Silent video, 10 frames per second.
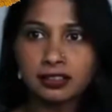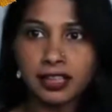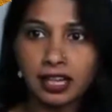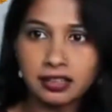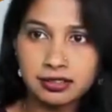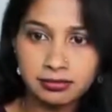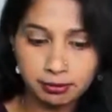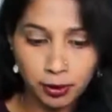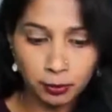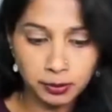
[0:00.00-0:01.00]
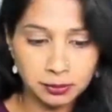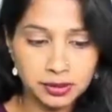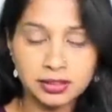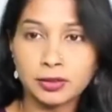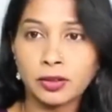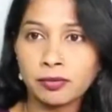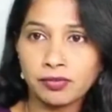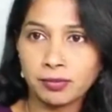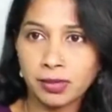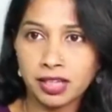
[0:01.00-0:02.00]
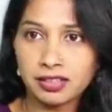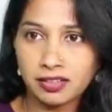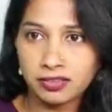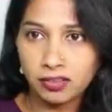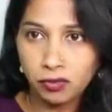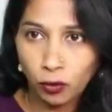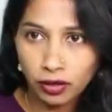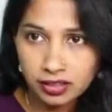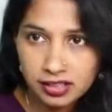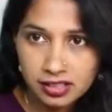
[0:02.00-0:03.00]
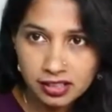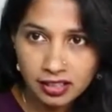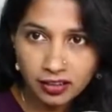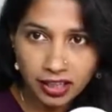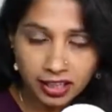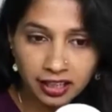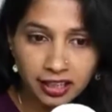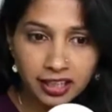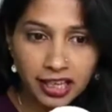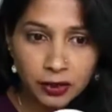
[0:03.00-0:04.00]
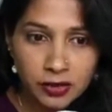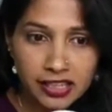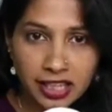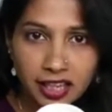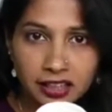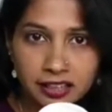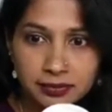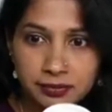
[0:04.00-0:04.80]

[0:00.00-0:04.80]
Yeah, probably, because of the focus. Okay, can you see it?